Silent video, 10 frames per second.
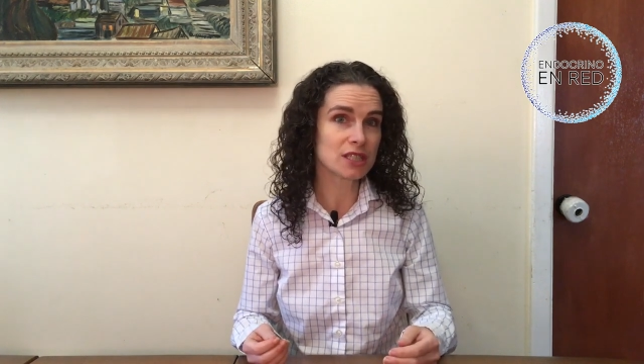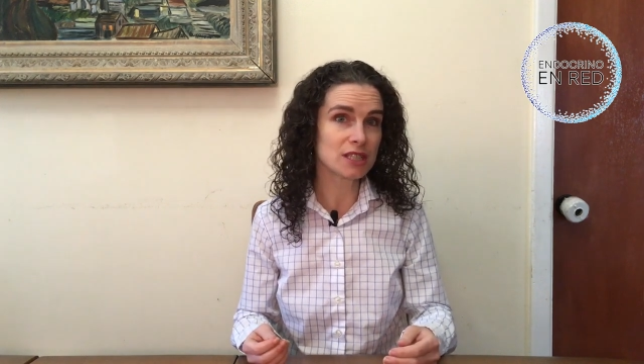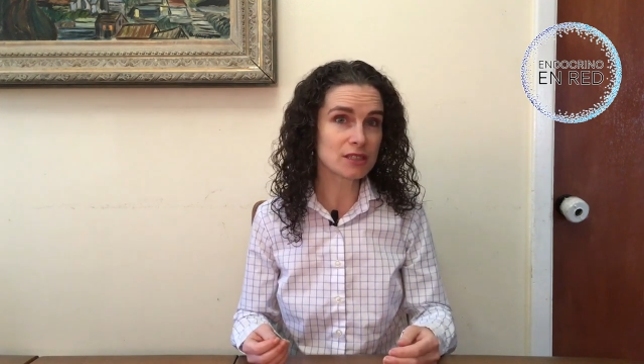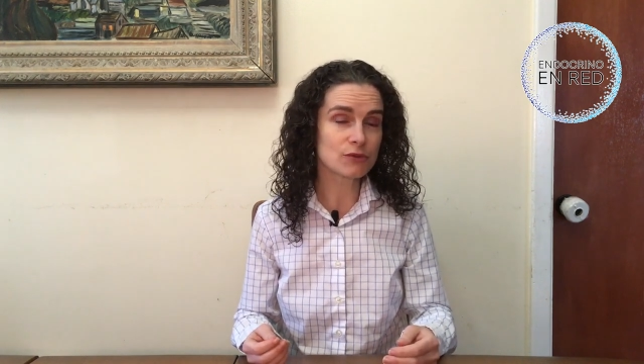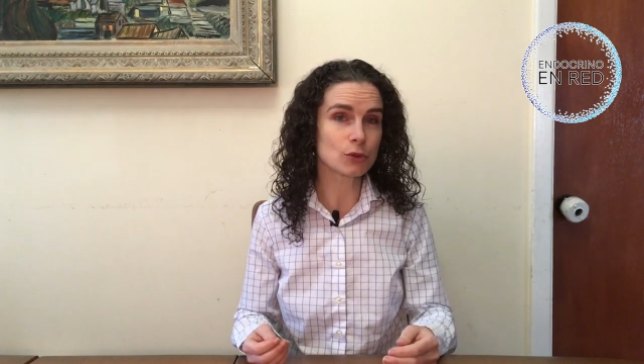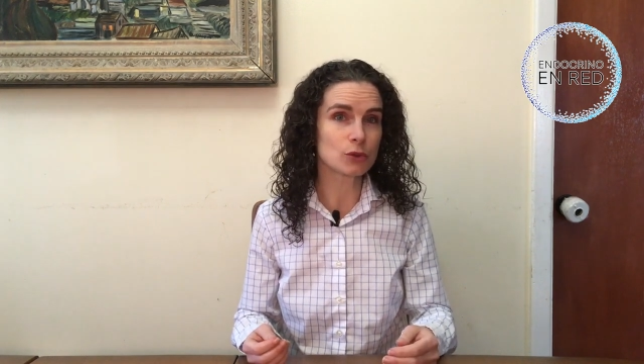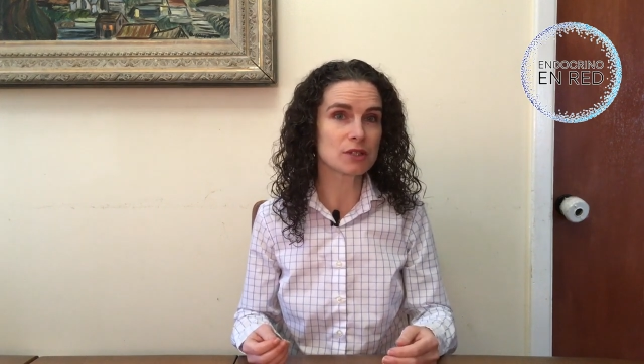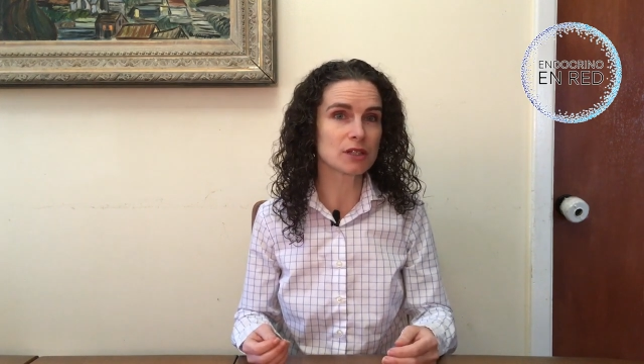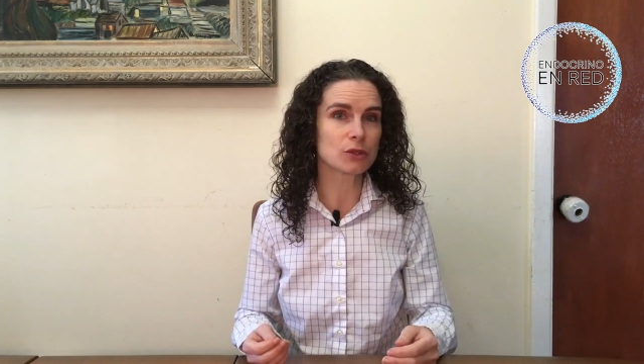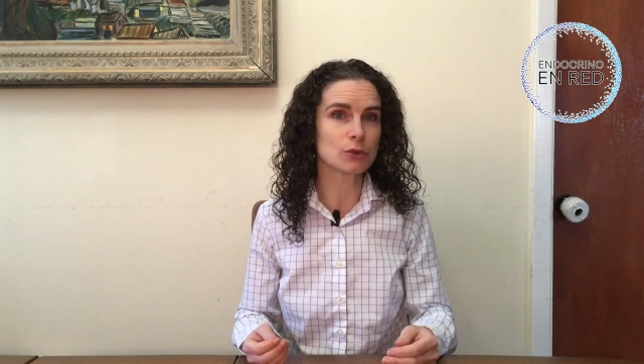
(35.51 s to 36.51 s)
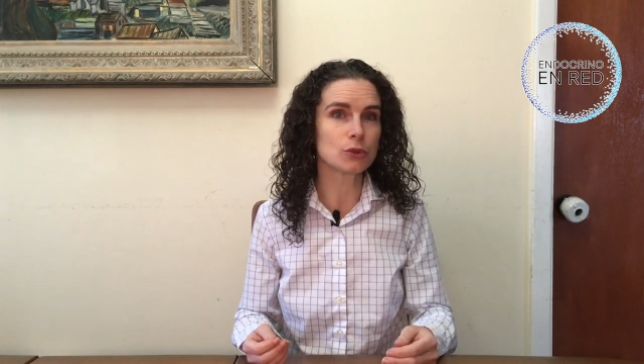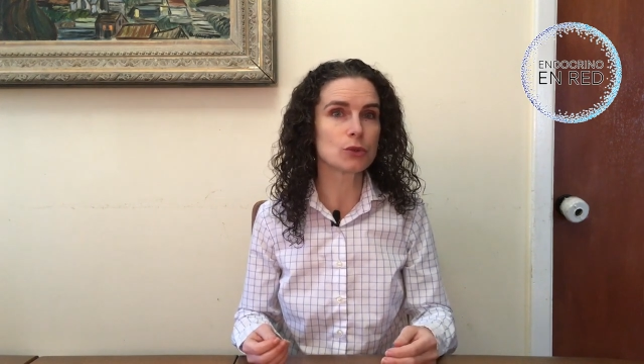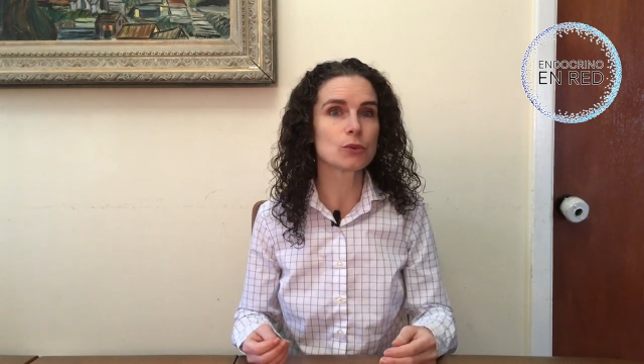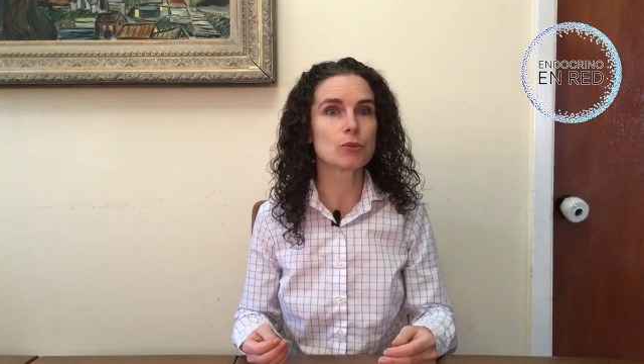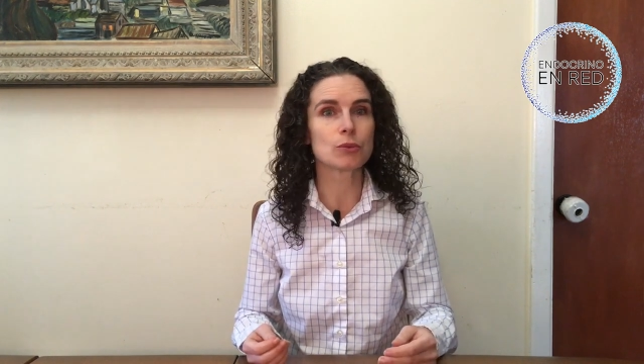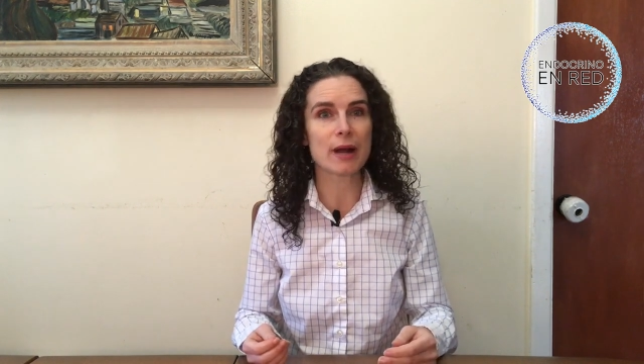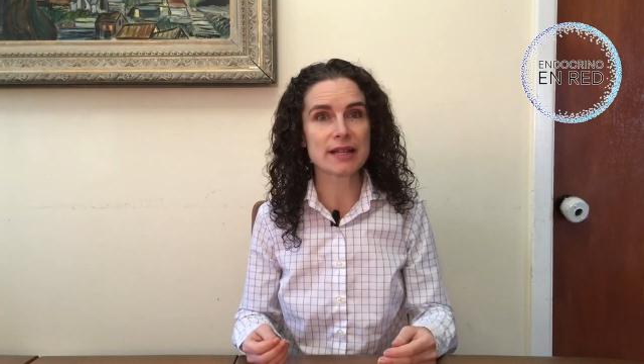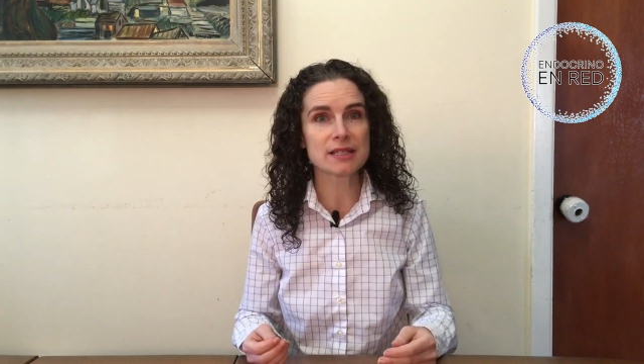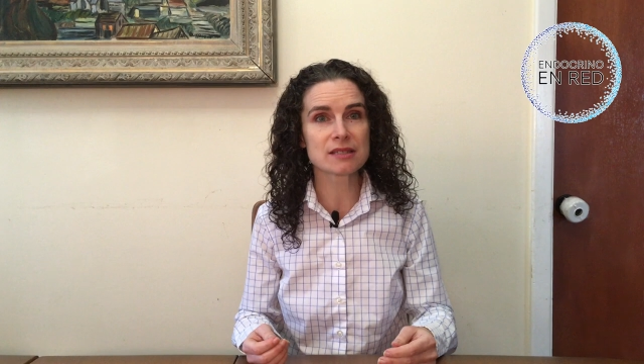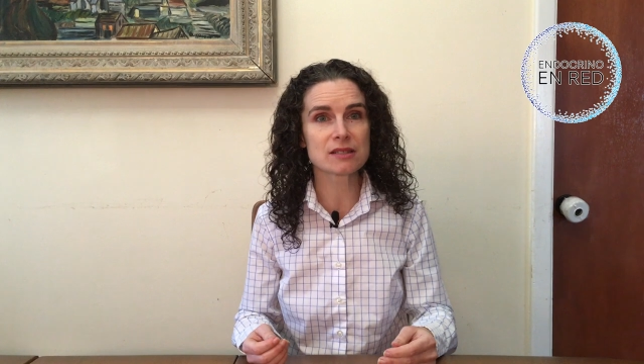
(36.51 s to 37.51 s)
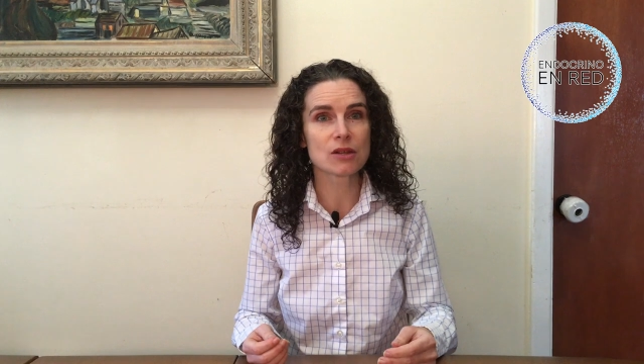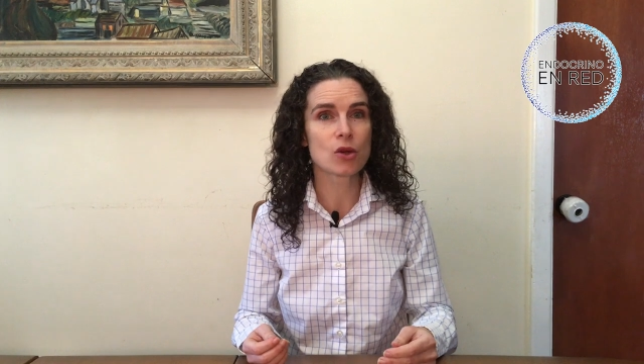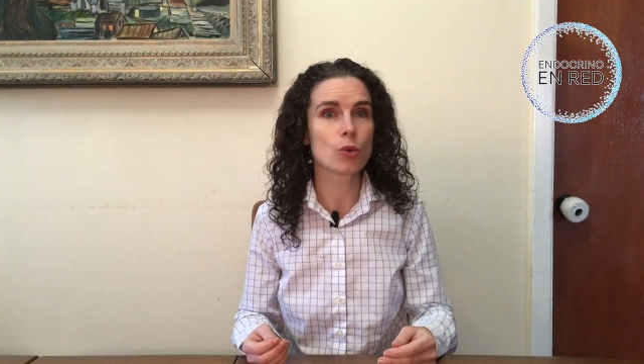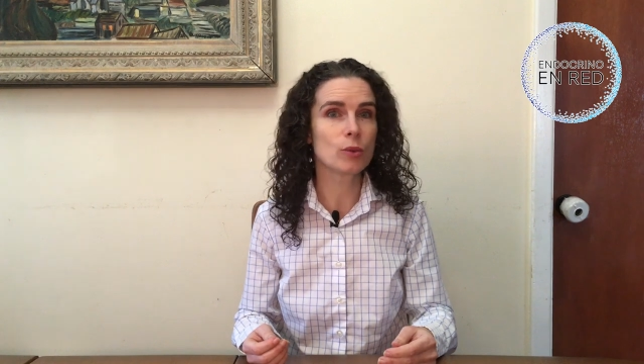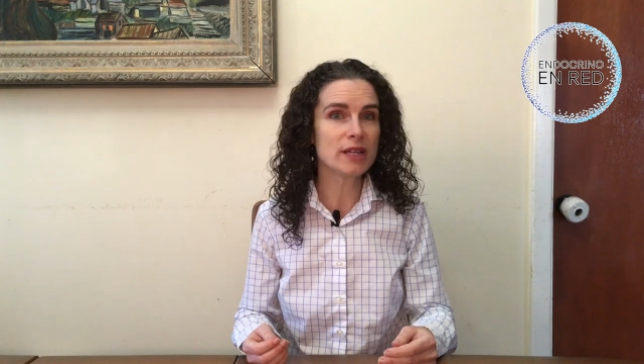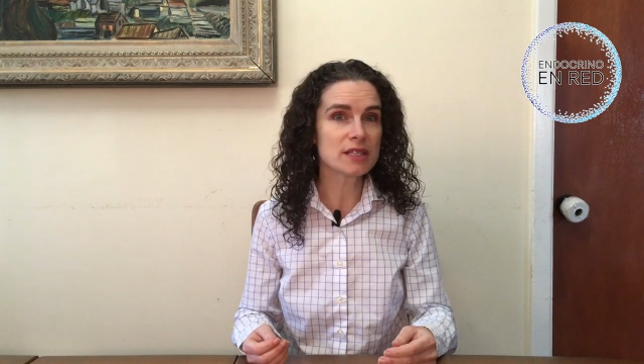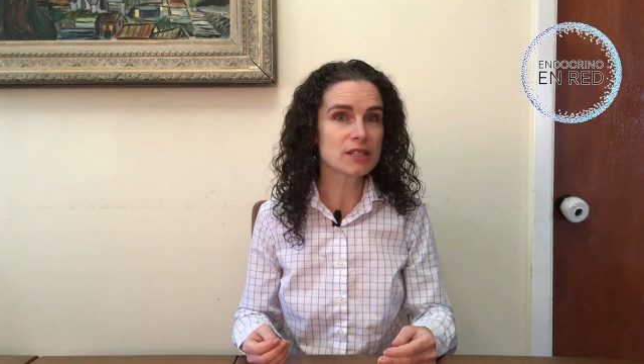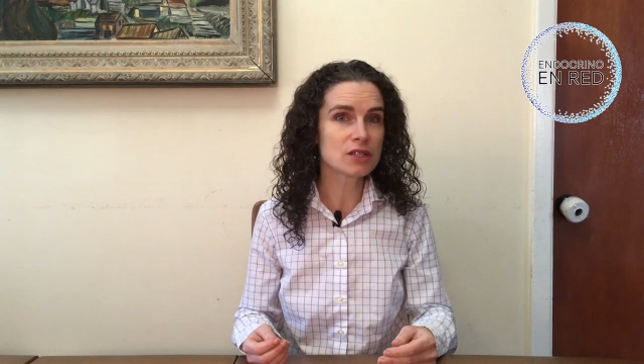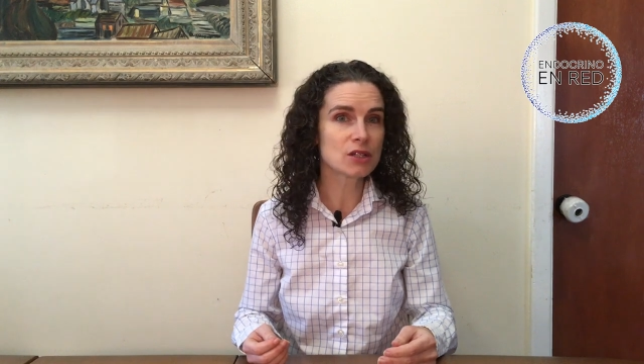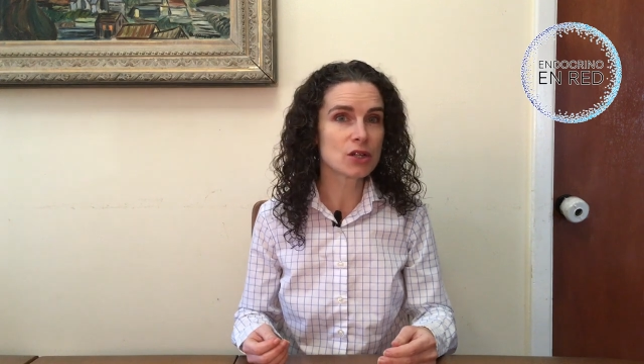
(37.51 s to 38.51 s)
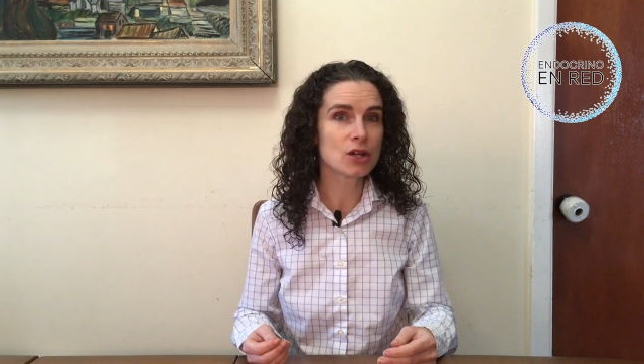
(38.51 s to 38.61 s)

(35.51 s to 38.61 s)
These foods include rice, wheat,